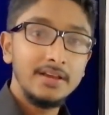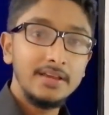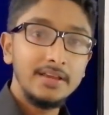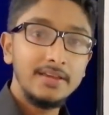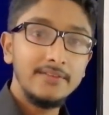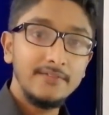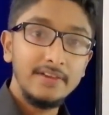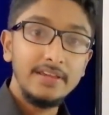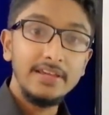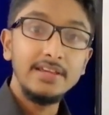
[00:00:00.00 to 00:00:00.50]

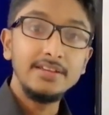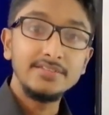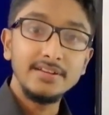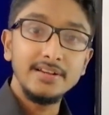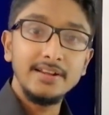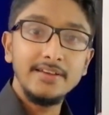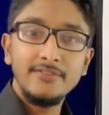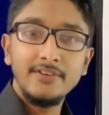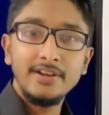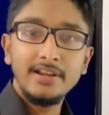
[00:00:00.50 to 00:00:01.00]
If each and
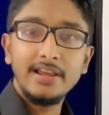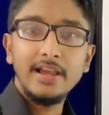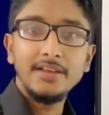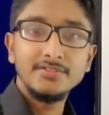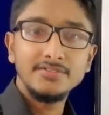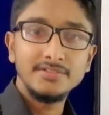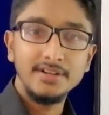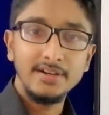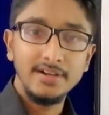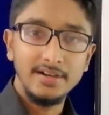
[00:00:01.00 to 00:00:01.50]
every
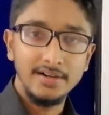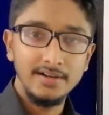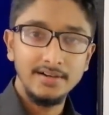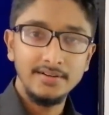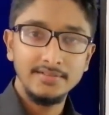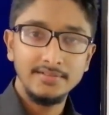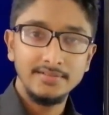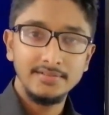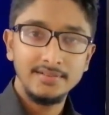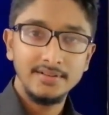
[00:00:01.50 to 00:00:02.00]
cashier
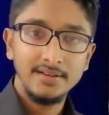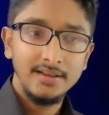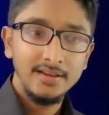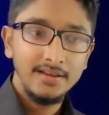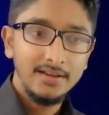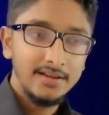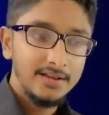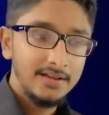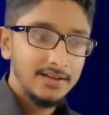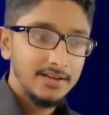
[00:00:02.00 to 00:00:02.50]

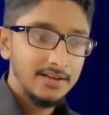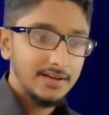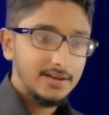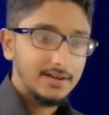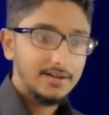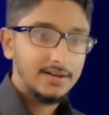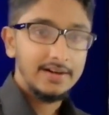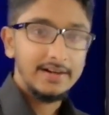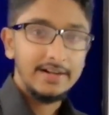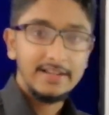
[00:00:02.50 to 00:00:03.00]

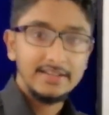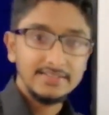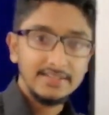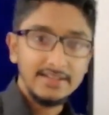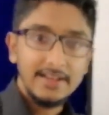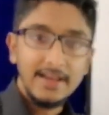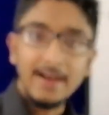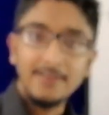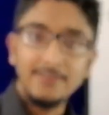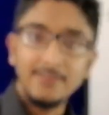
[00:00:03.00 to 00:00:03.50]

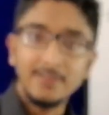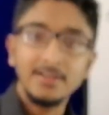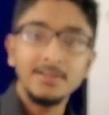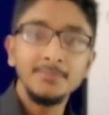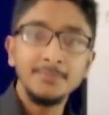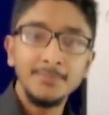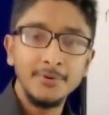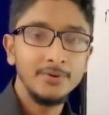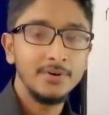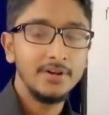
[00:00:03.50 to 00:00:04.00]
doesn't have a
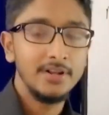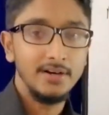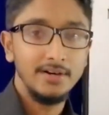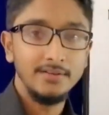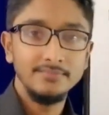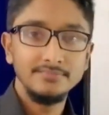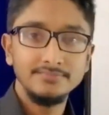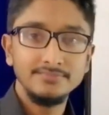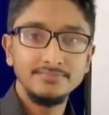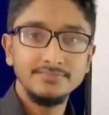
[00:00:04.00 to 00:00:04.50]
computer,
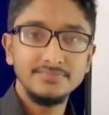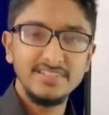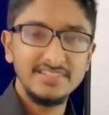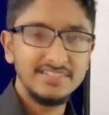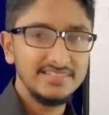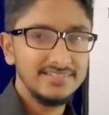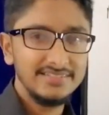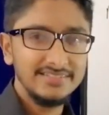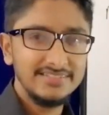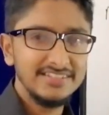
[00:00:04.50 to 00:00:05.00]

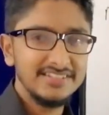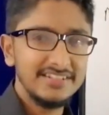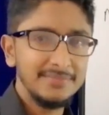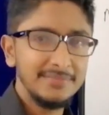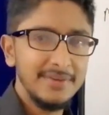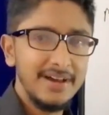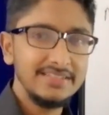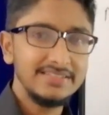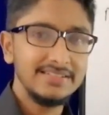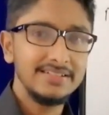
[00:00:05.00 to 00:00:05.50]
just
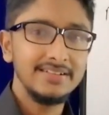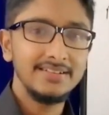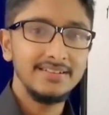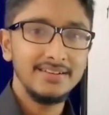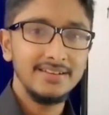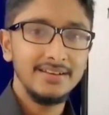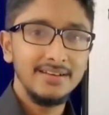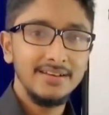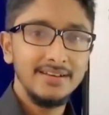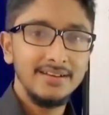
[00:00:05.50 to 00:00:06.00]
imagine
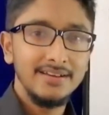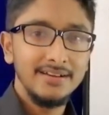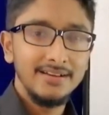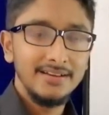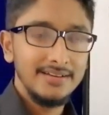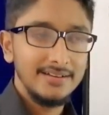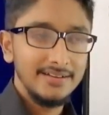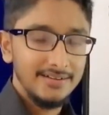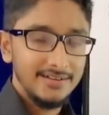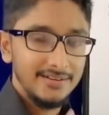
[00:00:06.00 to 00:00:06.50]

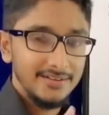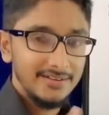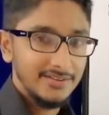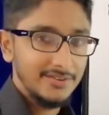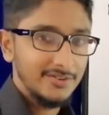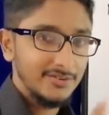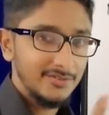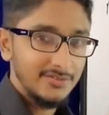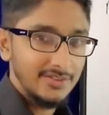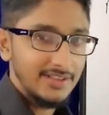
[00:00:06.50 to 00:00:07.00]

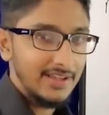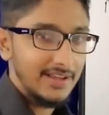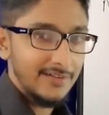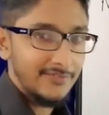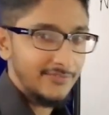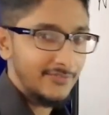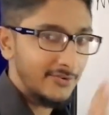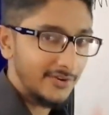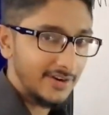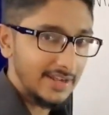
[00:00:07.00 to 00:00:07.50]
there are
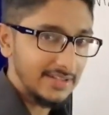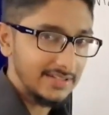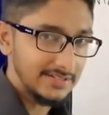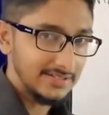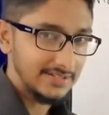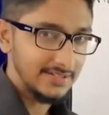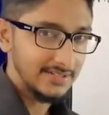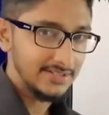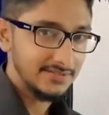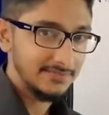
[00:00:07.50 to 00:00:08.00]
4
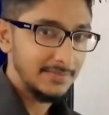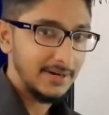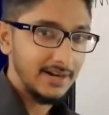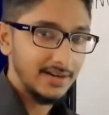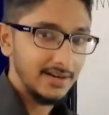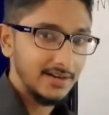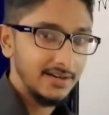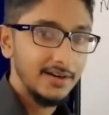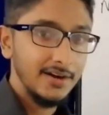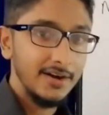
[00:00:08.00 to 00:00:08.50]
cashiers
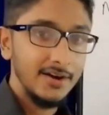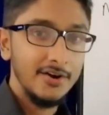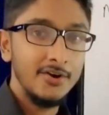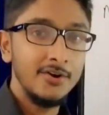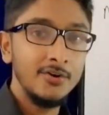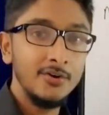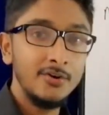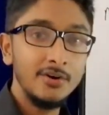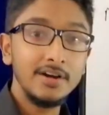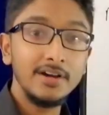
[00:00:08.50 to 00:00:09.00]
but
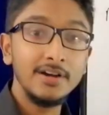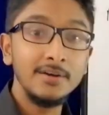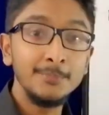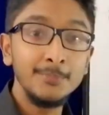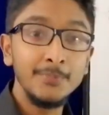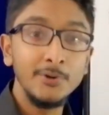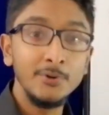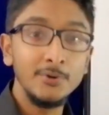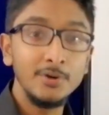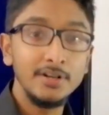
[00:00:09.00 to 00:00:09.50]
no
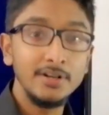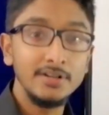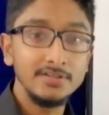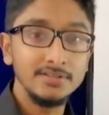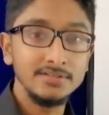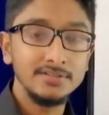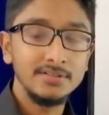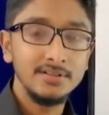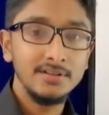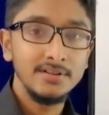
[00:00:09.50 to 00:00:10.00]

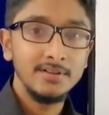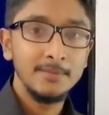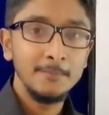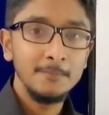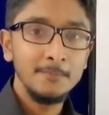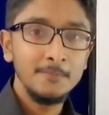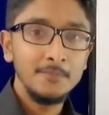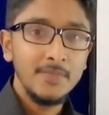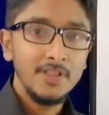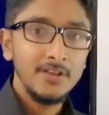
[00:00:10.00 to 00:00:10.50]
computers.
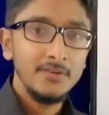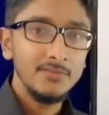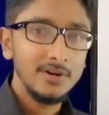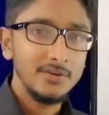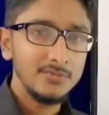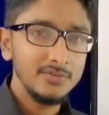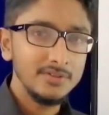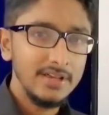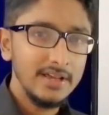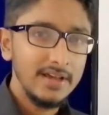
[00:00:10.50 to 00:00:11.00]
What
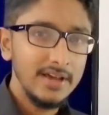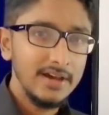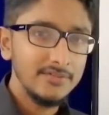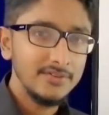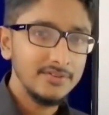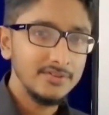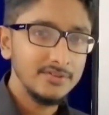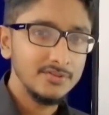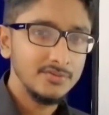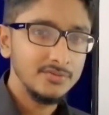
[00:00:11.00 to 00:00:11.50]
would they have
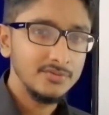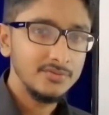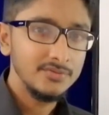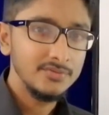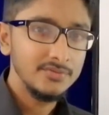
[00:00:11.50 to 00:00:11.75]
to do?